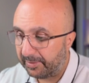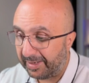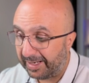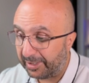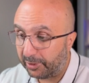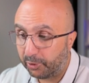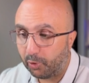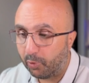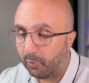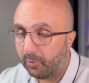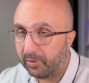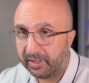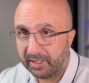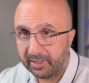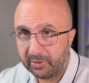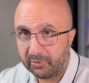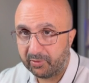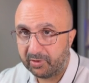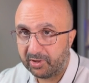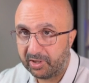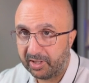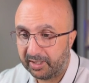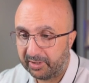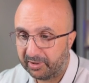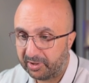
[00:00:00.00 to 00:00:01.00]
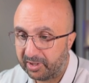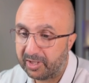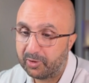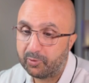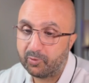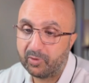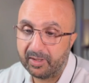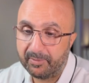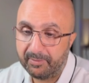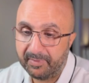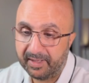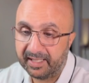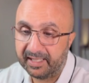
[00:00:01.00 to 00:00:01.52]
I don't want it to change. That's
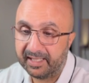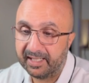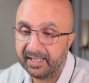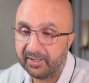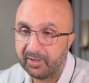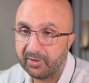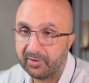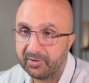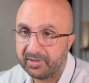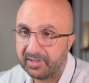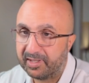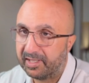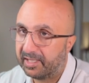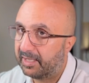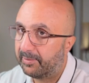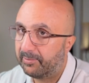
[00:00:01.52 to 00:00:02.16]
why I'm making it constant.